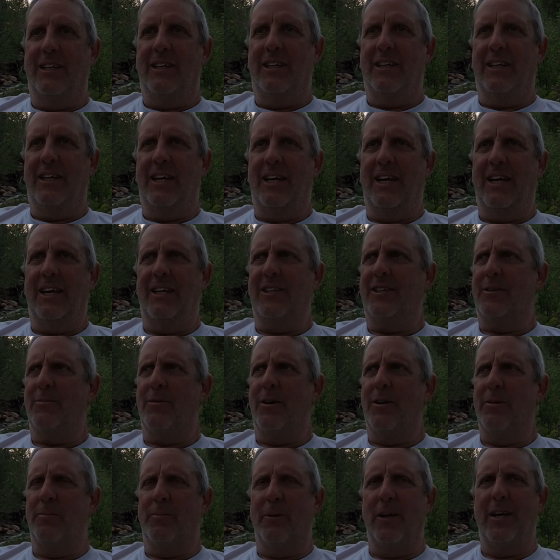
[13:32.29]
and some
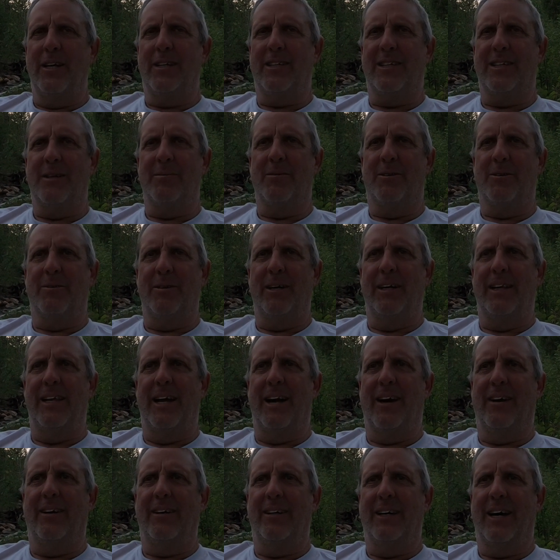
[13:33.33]
other places in between
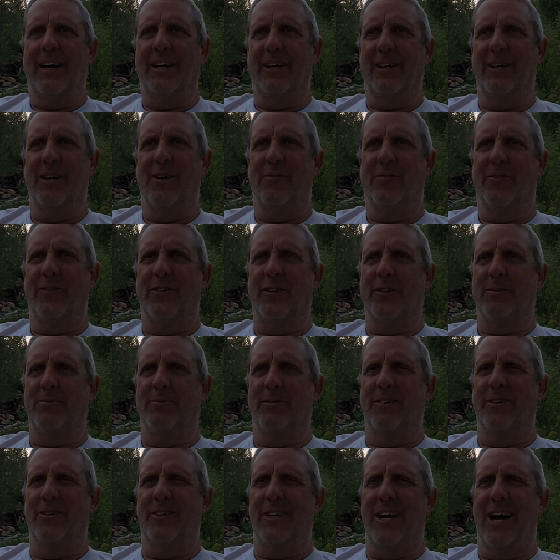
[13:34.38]
there. I don't know if
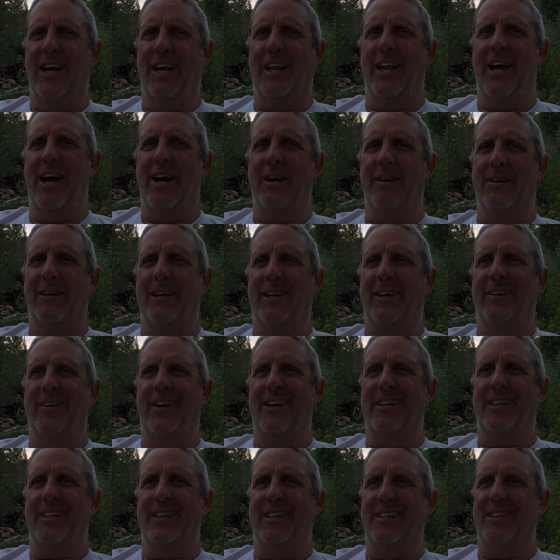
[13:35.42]
there's not a lot of
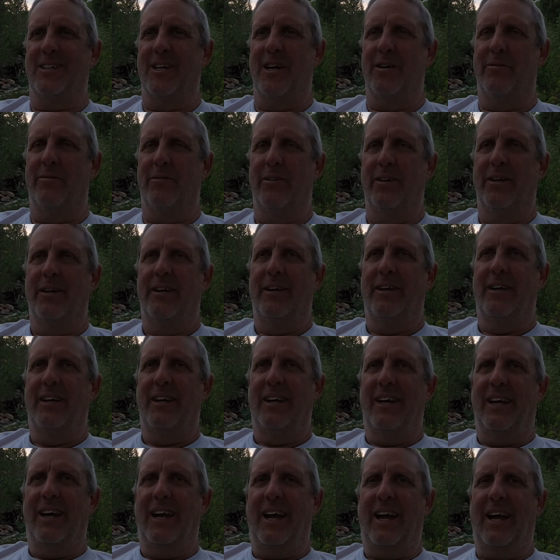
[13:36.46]
interesting stuff.
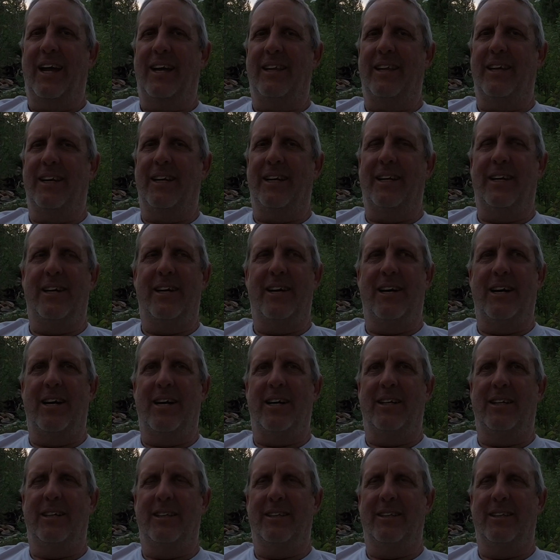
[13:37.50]
And then